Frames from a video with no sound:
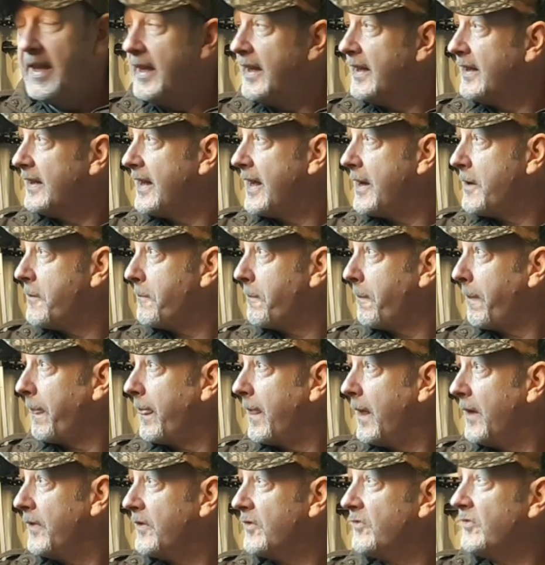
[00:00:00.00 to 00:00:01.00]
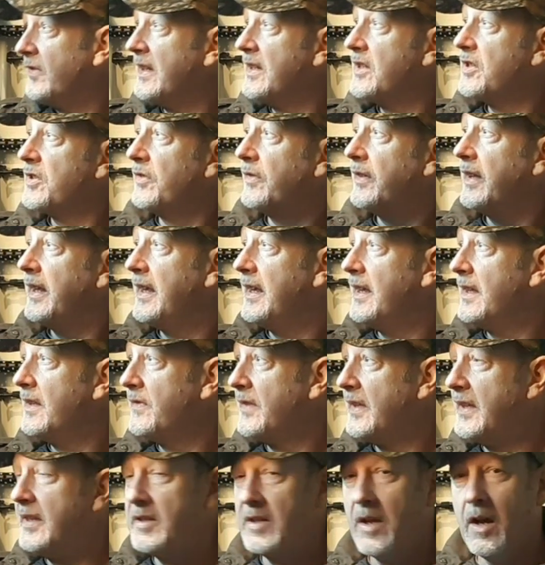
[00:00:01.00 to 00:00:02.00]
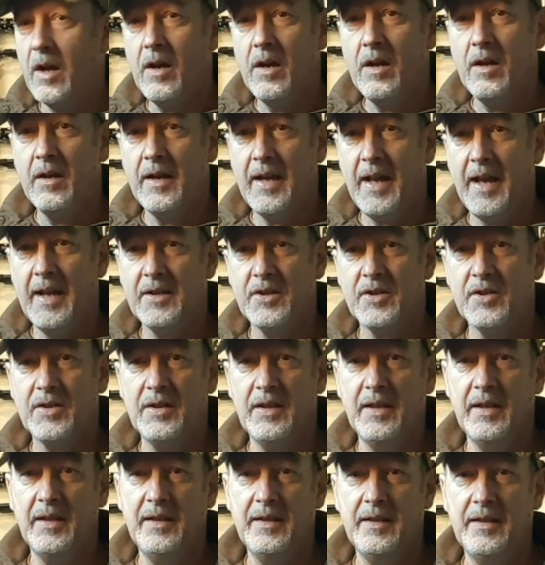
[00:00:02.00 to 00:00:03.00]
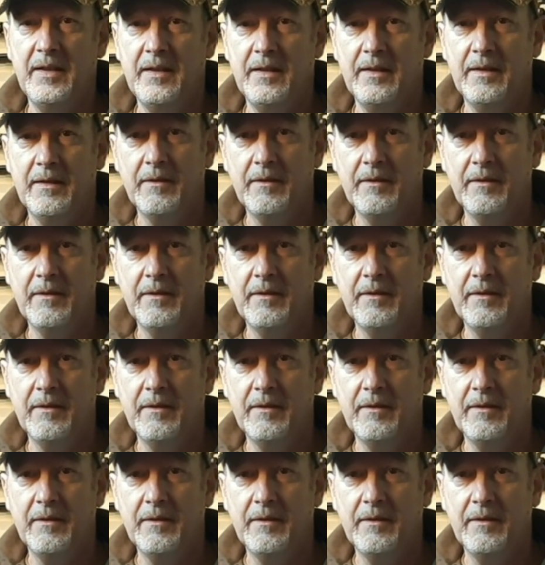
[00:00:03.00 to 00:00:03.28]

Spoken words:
Now the rings on here, these are actually